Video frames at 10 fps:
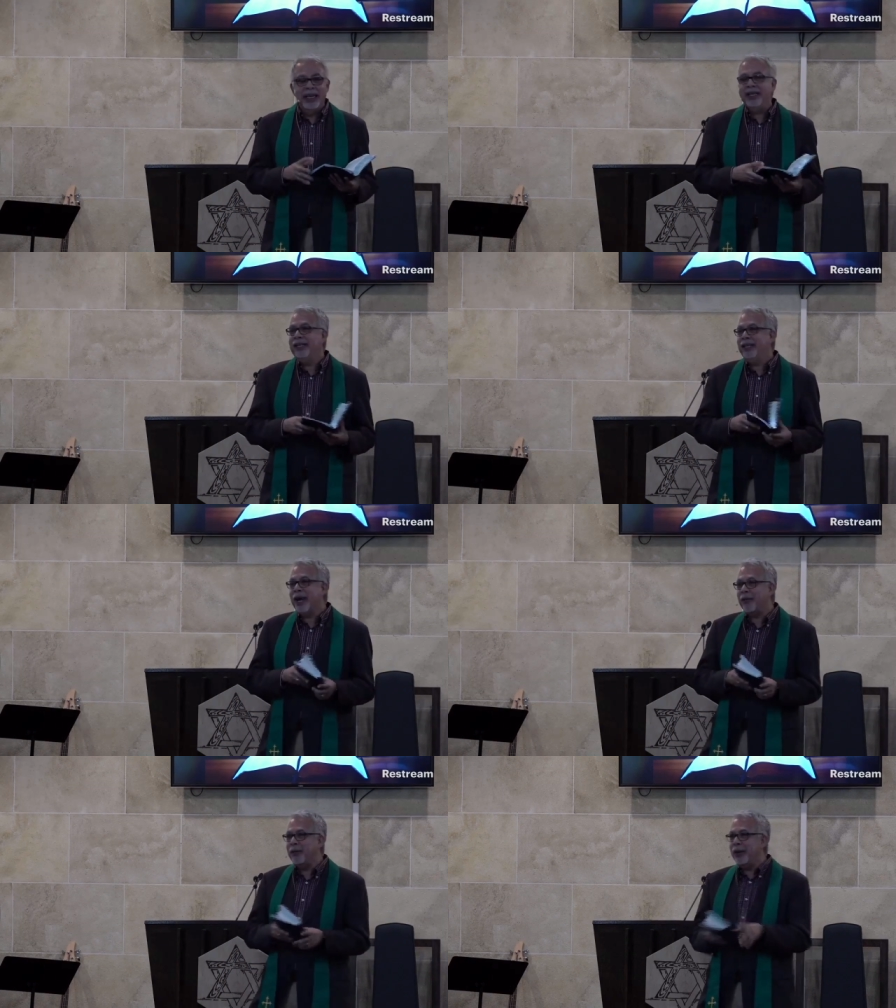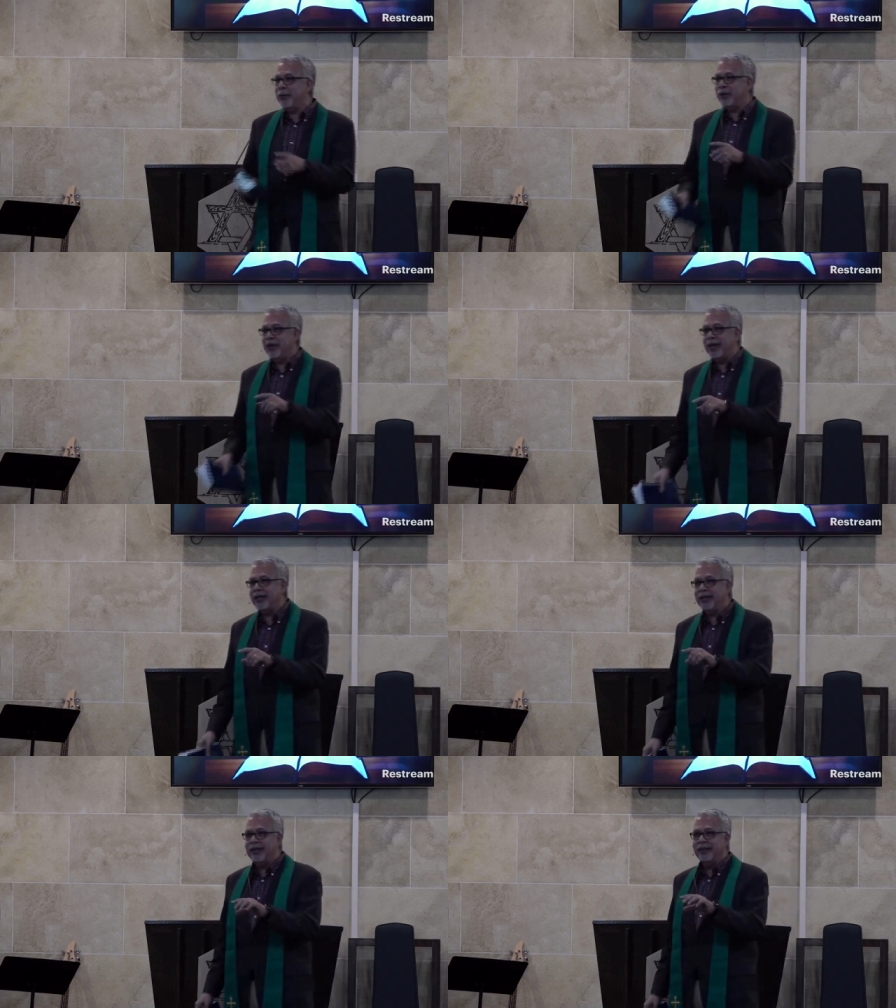Do y'all remember that?
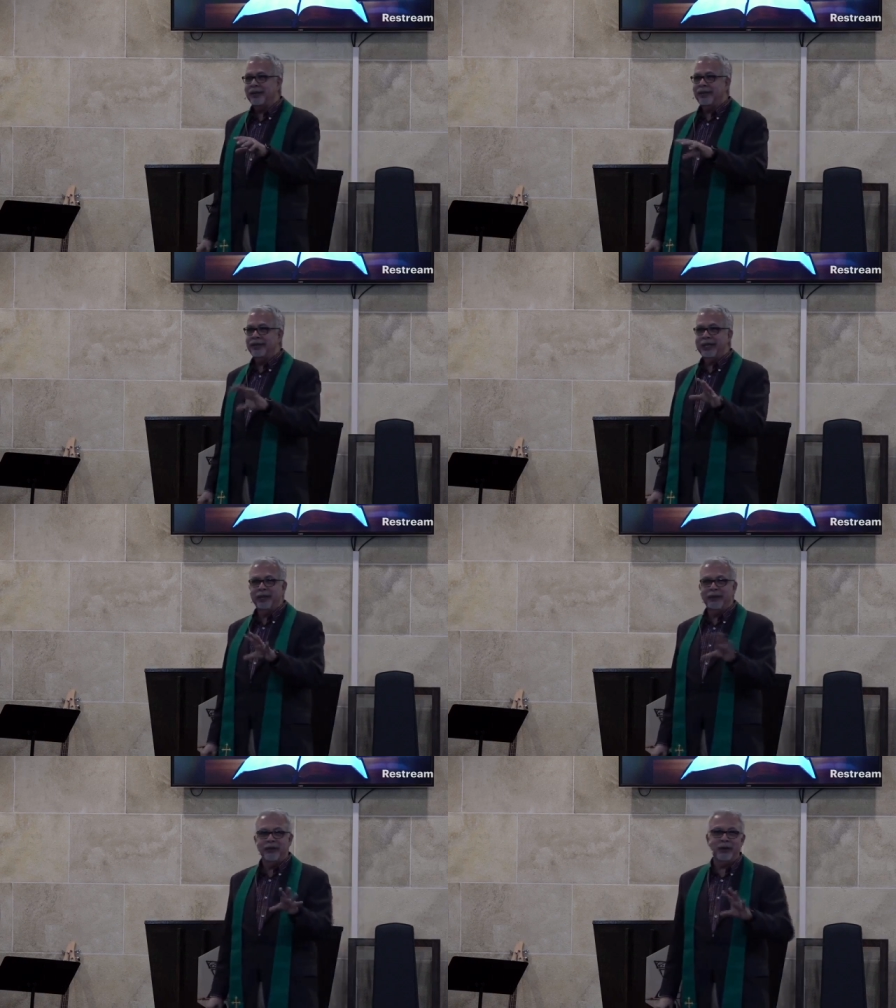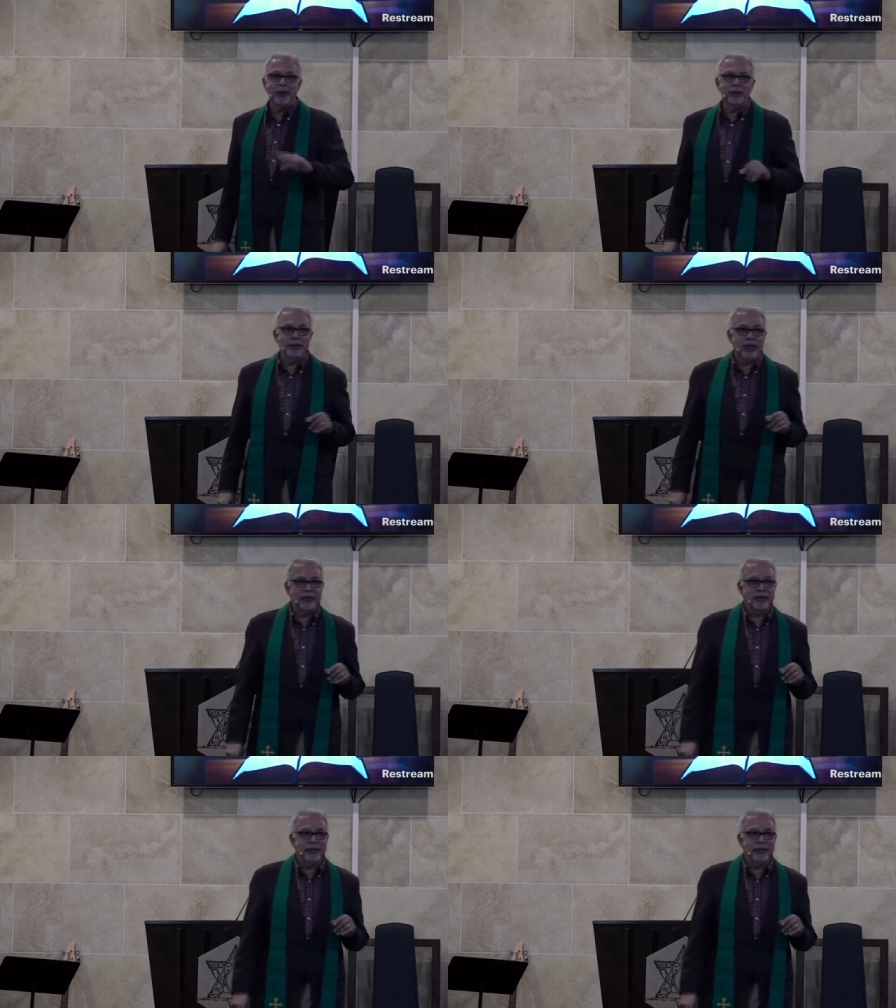I don't know if you're old enough.